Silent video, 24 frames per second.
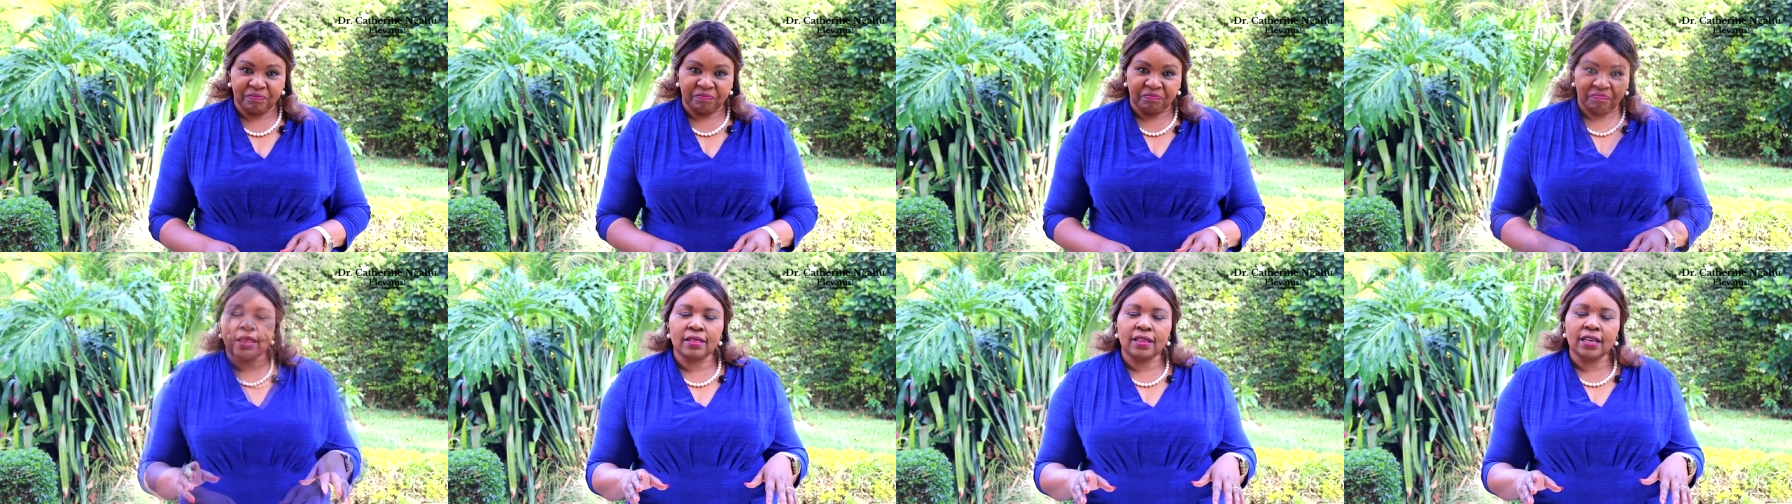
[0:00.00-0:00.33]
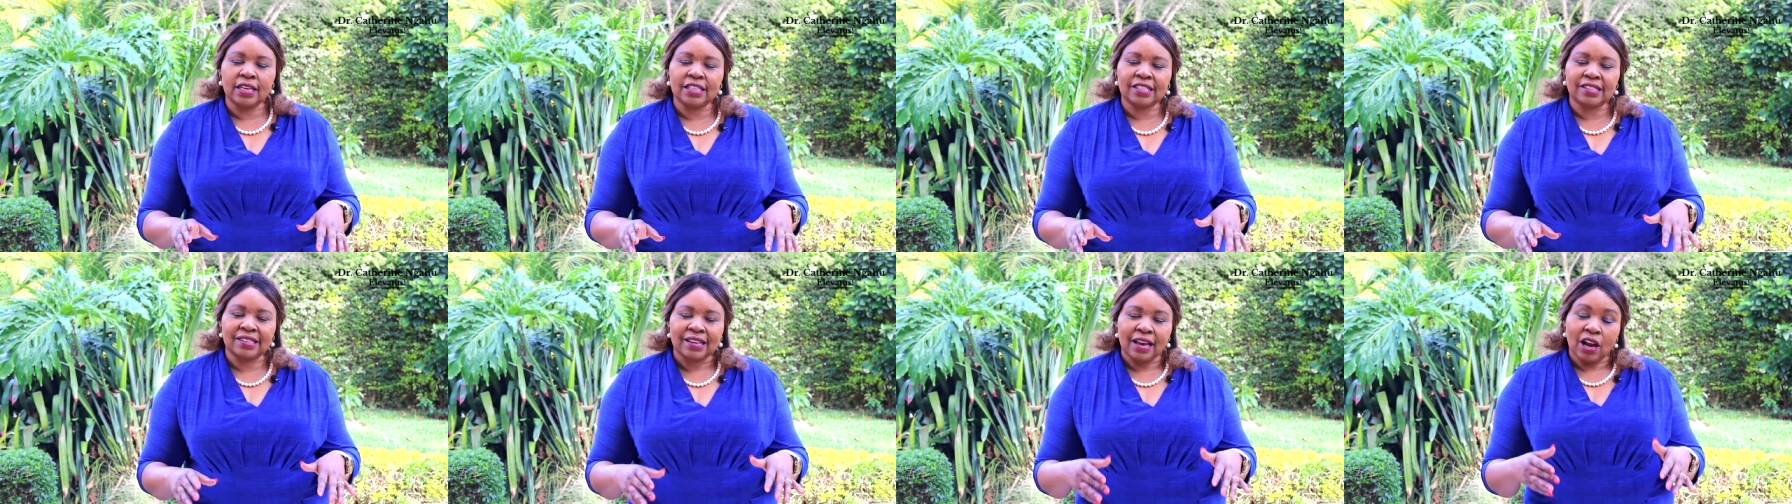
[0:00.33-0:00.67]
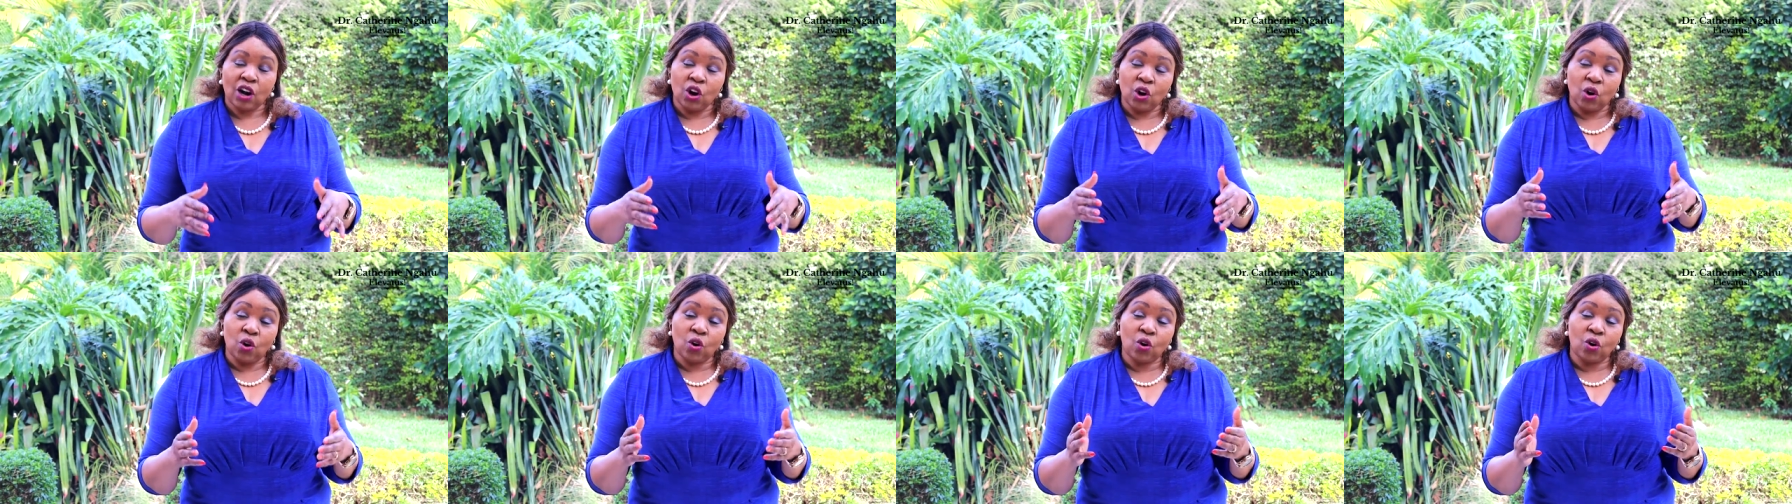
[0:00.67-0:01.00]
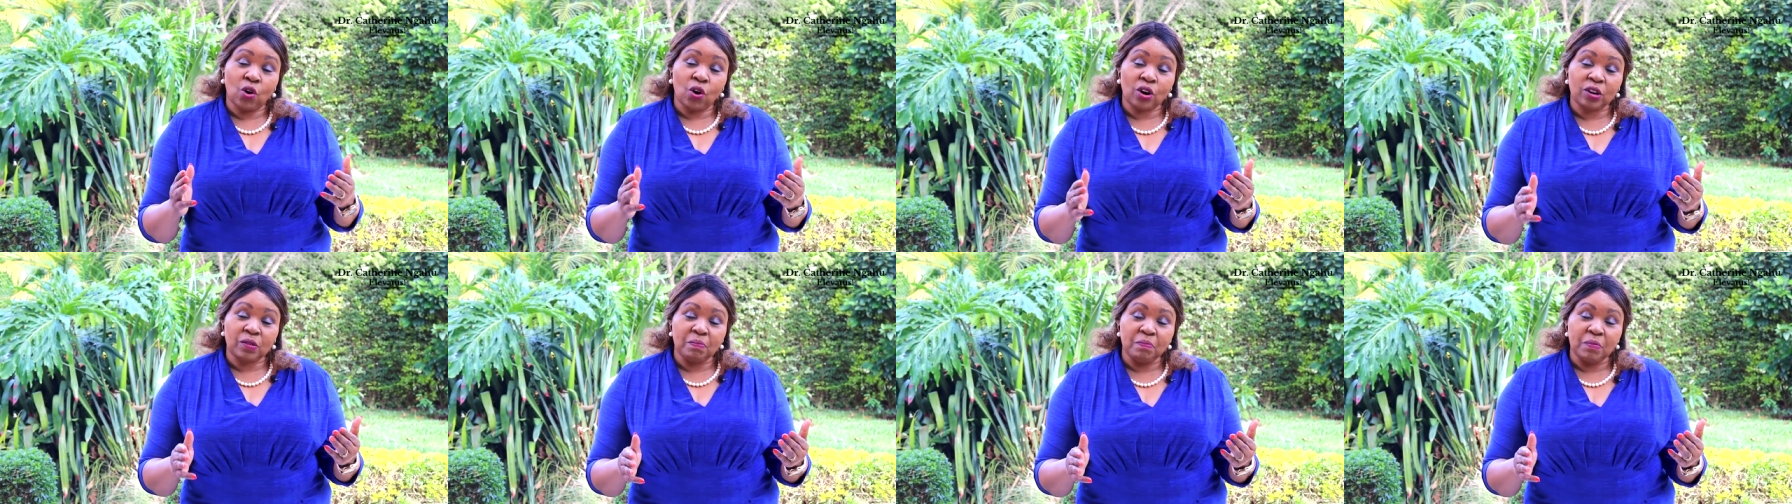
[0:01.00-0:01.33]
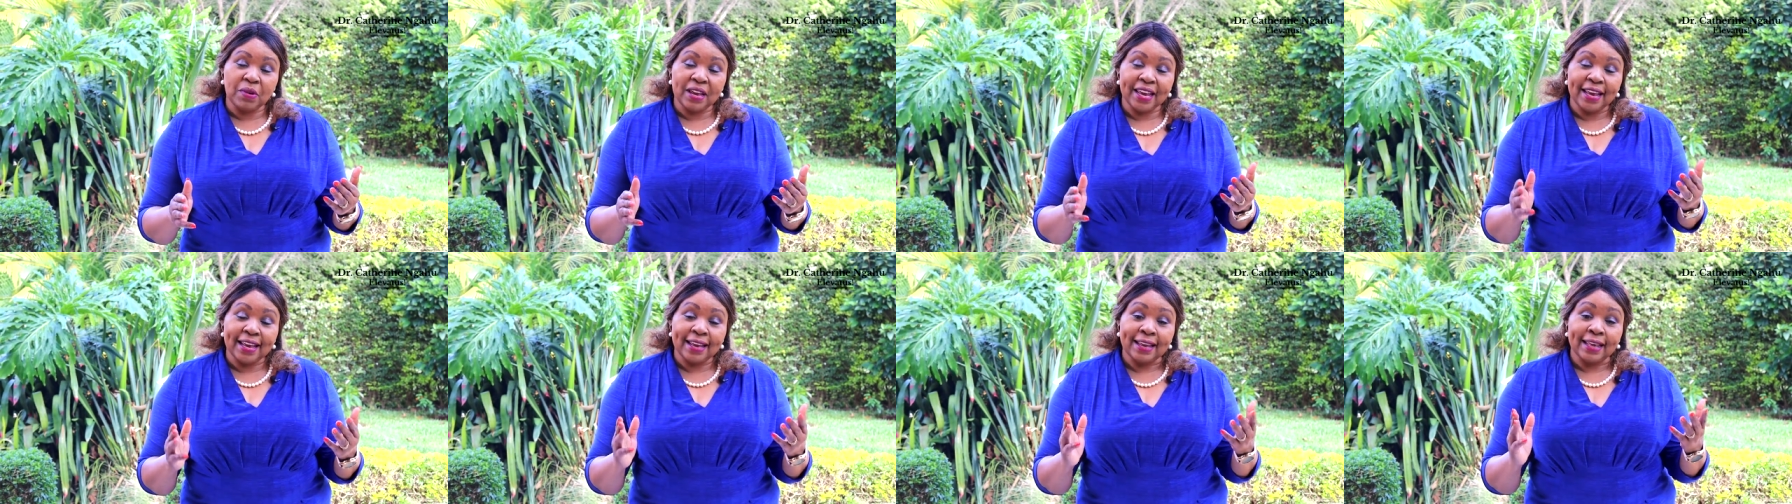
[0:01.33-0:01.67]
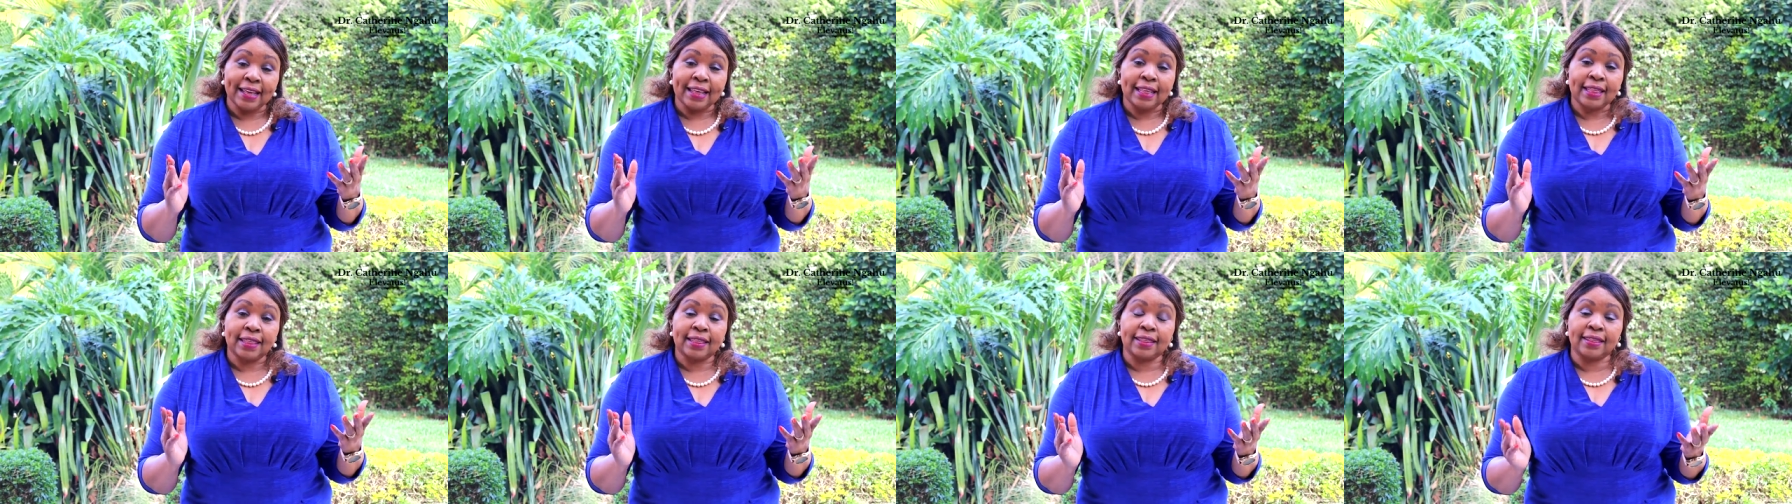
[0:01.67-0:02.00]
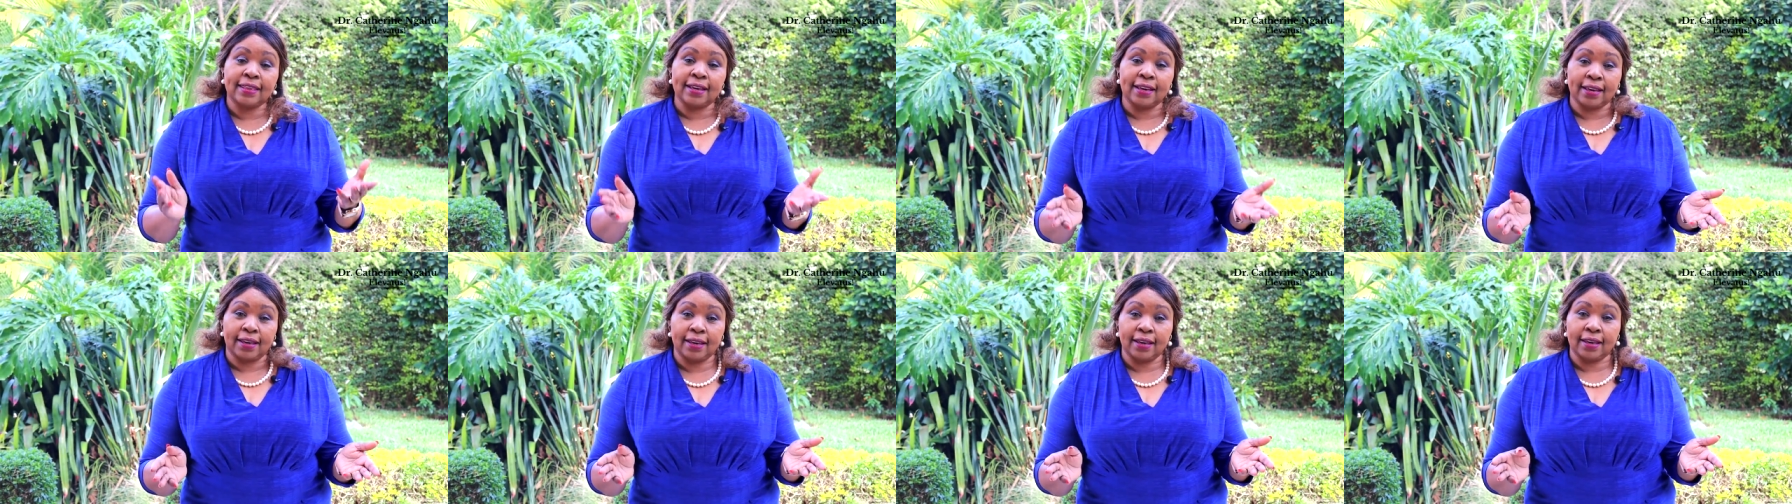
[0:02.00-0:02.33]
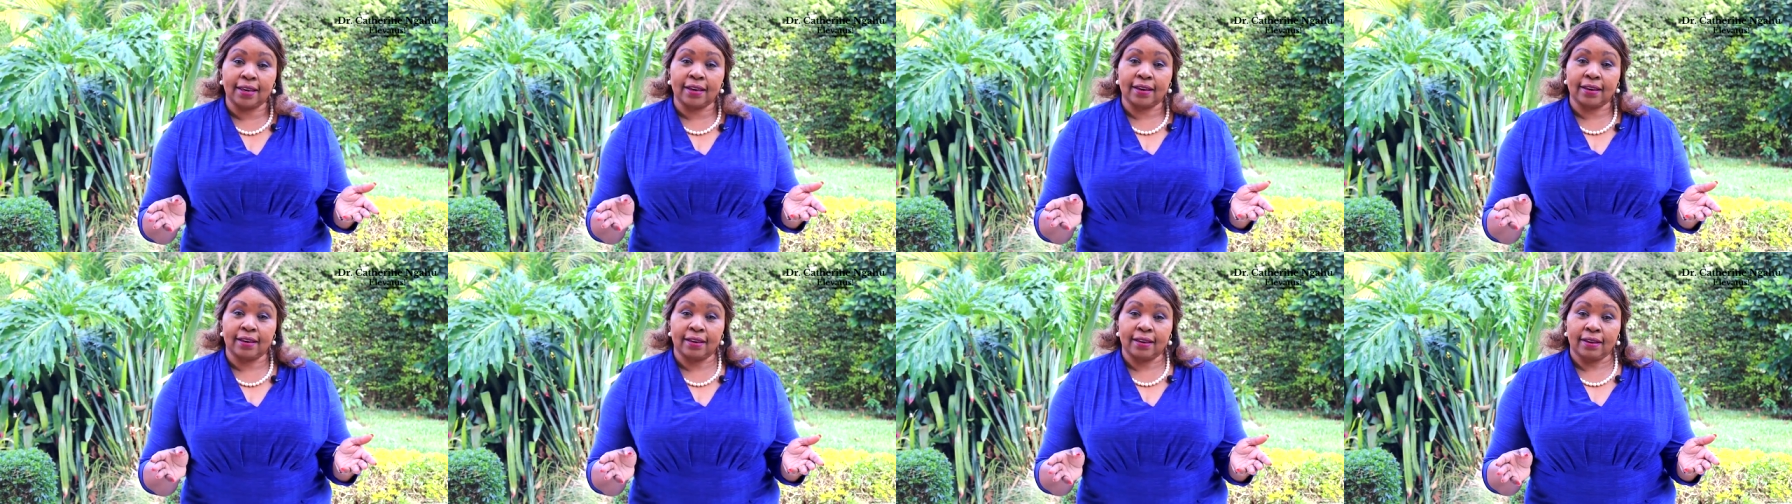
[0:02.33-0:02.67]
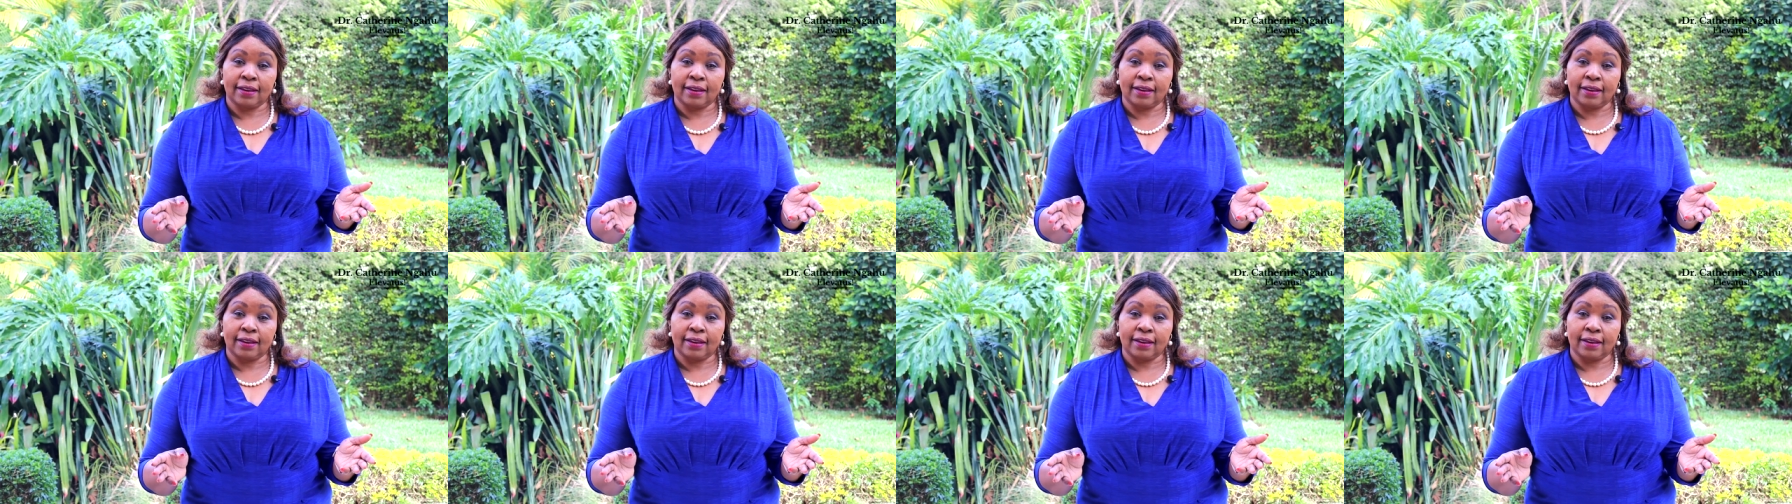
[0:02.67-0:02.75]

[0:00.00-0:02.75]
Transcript: And this got me thinking,